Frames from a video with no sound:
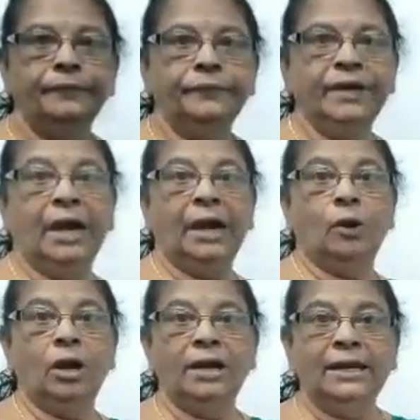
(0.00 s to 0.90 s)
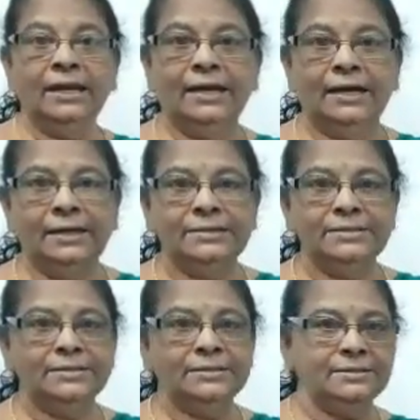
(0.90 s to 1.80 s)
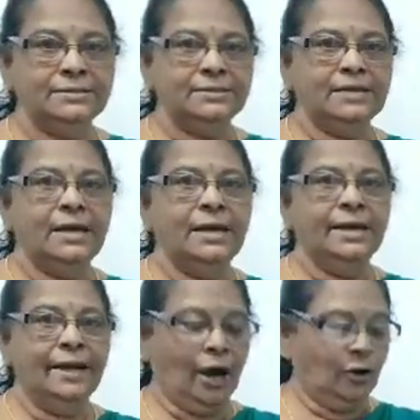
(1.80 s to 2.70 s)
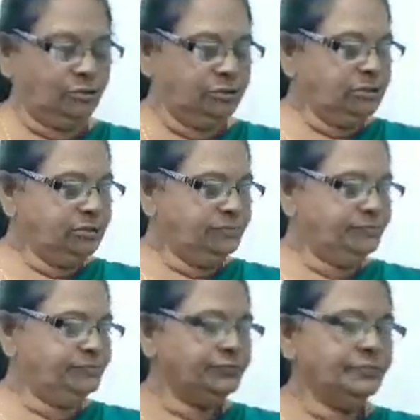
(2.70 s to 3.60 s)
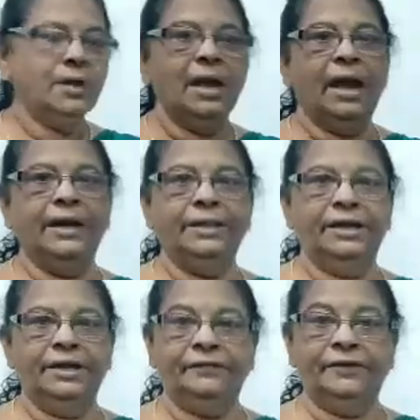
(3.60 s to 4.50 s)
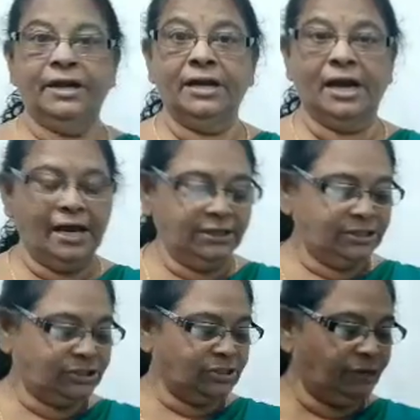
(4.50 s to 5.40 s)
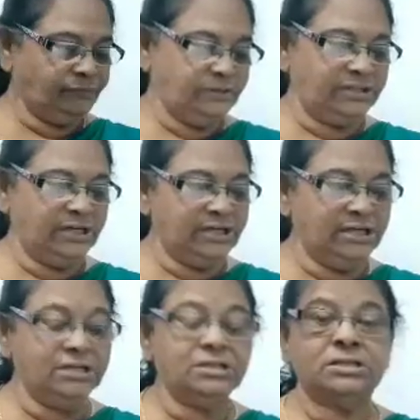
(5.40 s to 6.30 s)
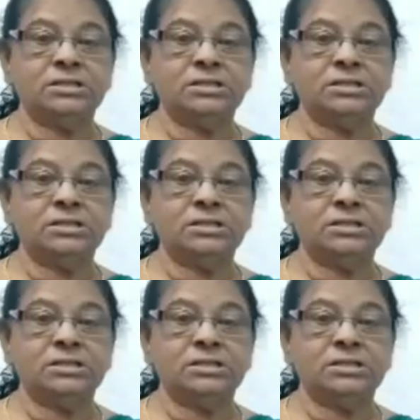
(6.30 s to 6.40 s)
we had already learned noun and the different kinds of genders